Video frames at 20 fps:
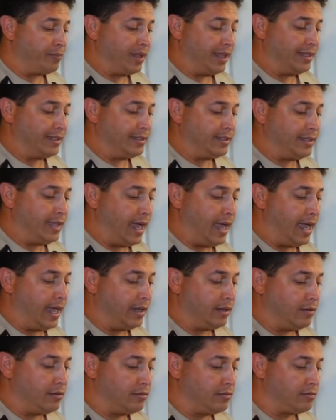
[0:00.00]
It's
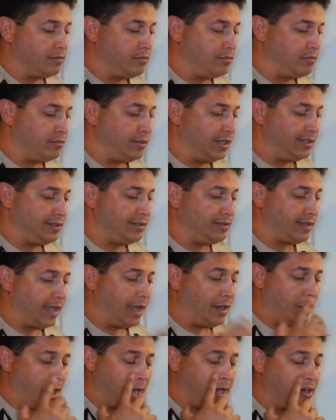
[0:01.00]
not this.
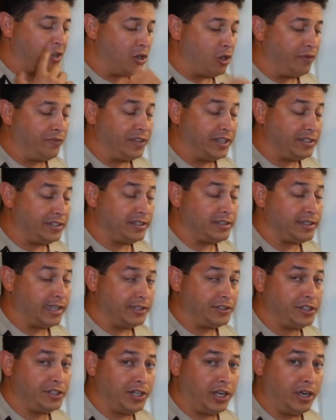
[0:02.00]
I don't know if this is
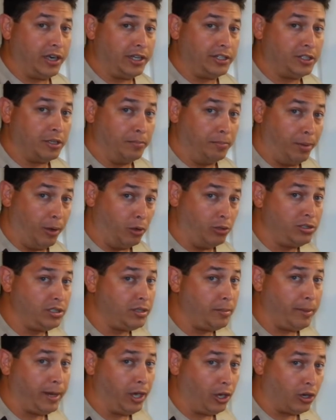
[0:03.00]
necessarily supposed
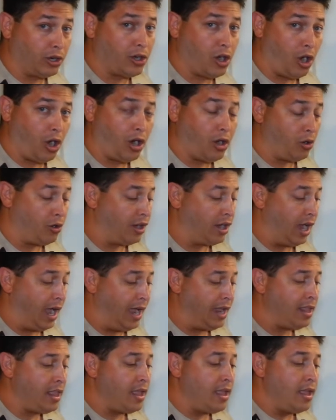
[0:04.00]
to be her car or
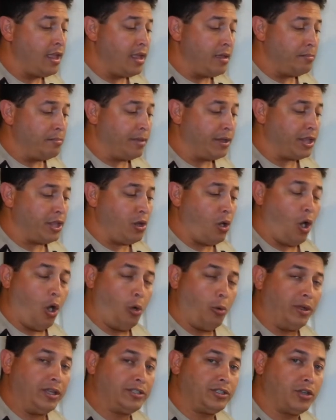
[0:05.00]
not. But you
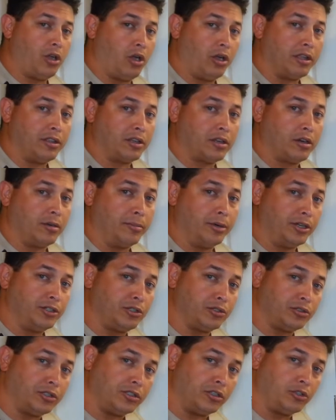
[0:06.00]
always saw in the
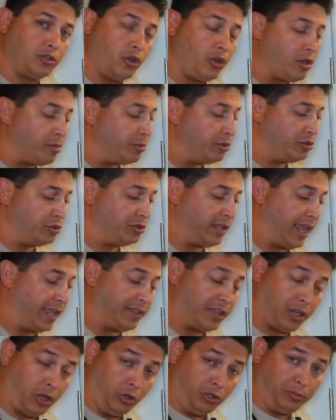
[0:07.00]
commercials, in the toy commercials, they had
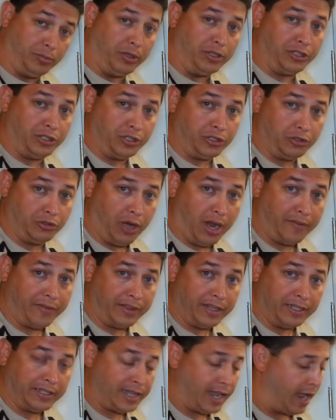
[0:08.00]
the Ghostbusters
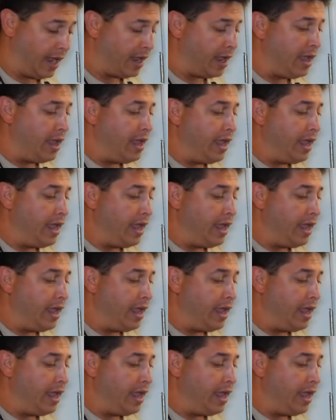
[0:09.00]
driving this thing.